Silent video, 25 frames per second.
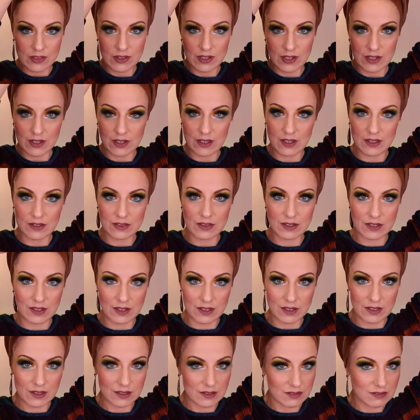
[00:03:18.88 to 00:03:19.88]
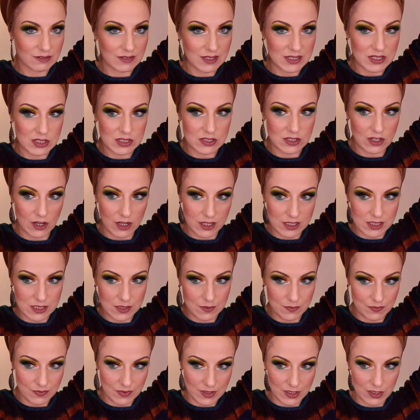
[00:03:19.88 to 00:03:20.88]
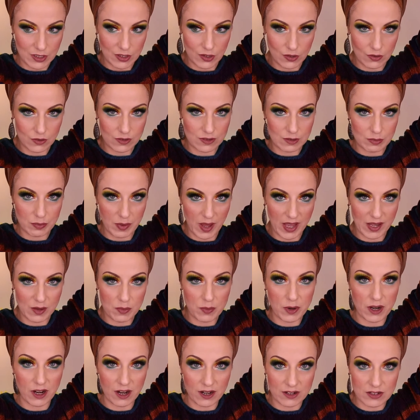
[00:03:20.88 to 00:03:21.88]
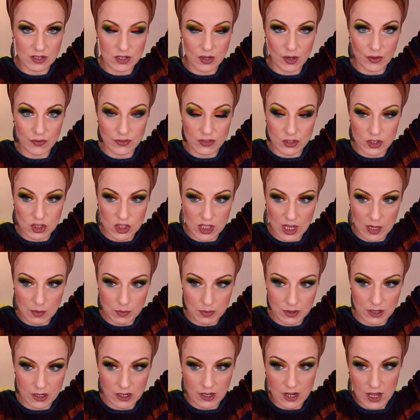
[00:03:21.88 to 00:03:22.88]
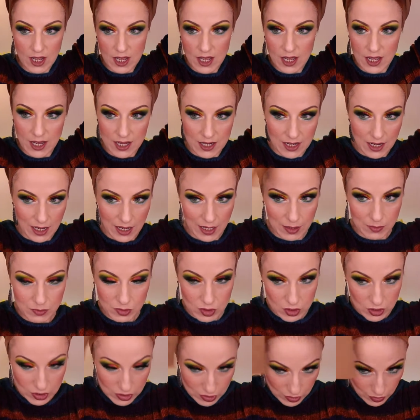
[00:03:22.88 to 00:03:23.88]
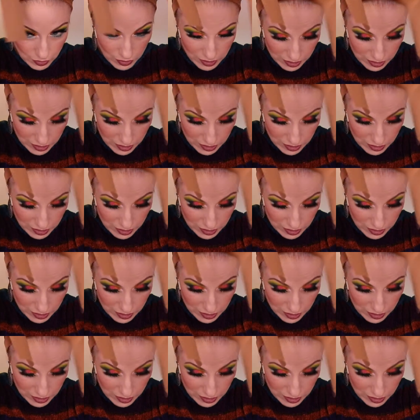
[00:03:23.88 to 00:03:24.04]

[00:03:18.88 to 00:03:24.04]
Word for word: the the this starts, you know, the back part of the shaper. And I'm just